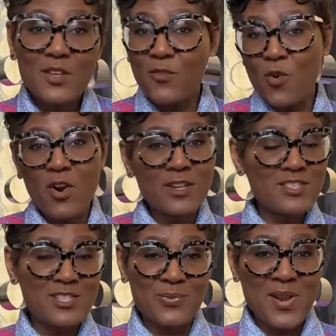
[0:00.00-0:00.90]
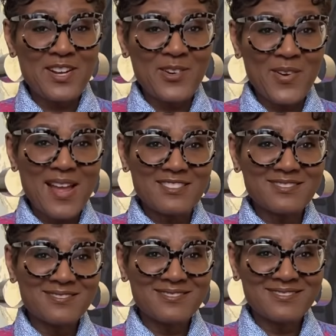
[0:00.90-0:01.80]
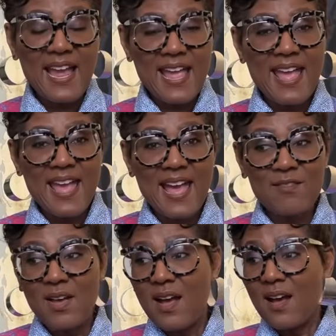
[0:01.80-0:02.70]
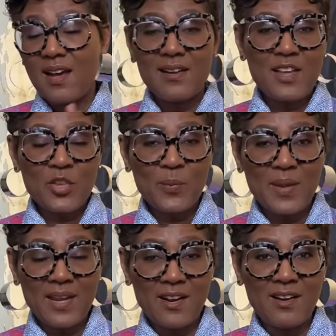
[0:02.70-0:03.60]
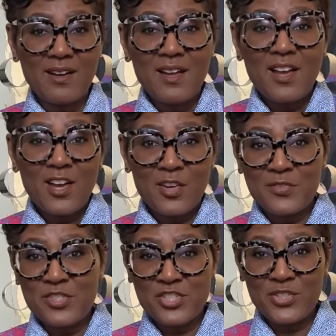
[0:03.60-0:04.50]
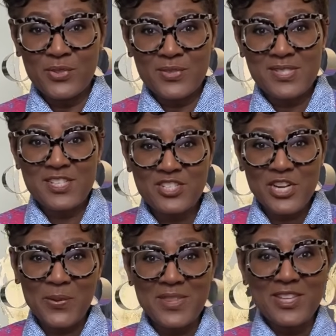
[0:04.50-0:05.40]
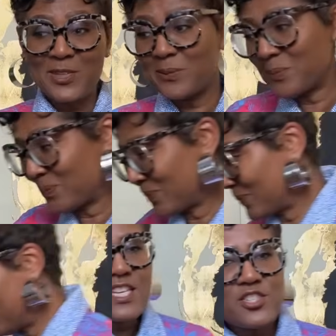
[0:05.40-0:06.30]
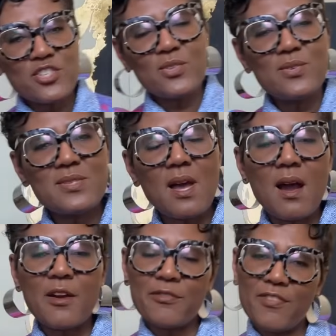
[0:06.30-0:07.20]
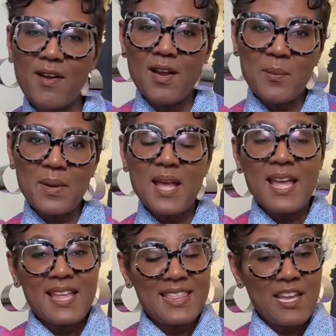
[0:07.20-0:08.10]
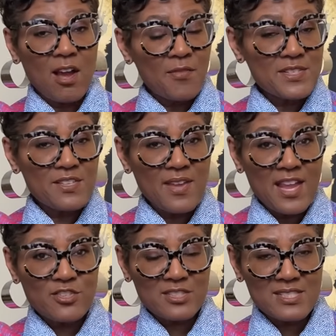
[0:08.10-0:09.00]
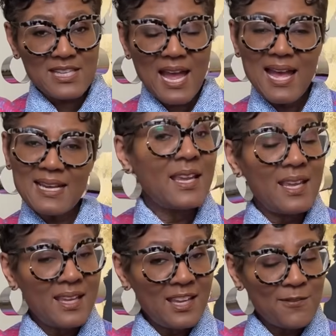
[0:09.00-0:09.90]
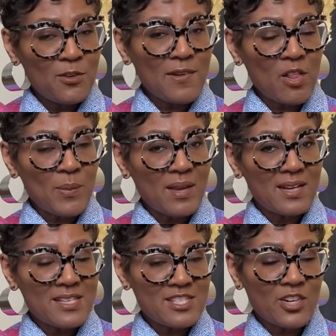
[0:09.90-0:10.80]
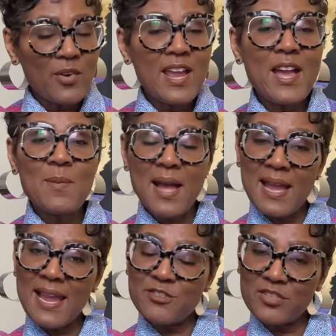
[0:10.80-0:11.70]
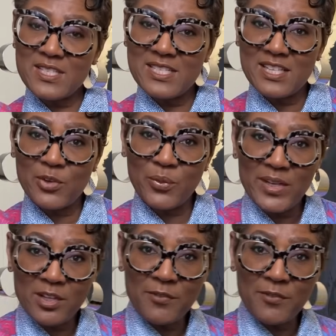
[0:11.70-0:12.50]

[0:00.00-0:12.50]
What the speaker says: or just running around. I have another pair of shoes to share with you. These shoes are from the Office of Angela Scott. If you follow me on Instagram, I actually did a reel